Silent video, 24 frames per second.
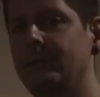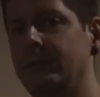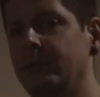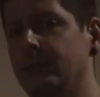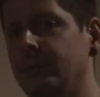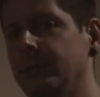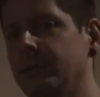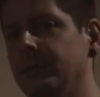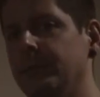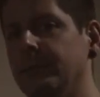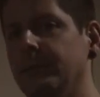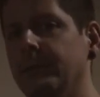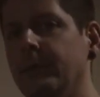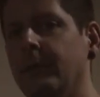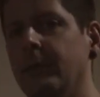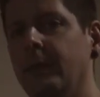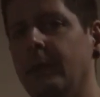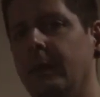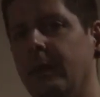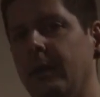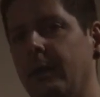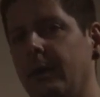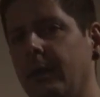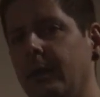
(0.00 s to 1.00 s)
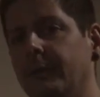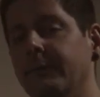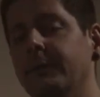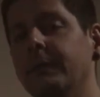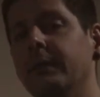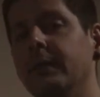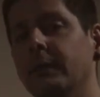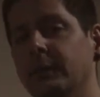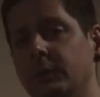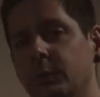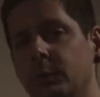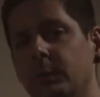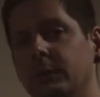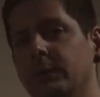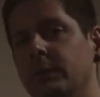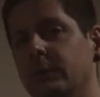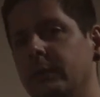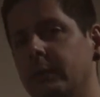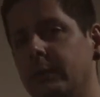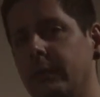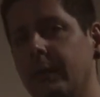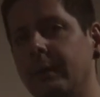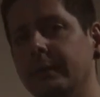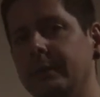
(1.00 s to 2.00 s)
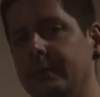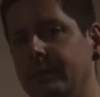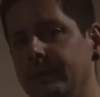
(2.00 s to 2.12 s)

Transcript: to our video switcher, our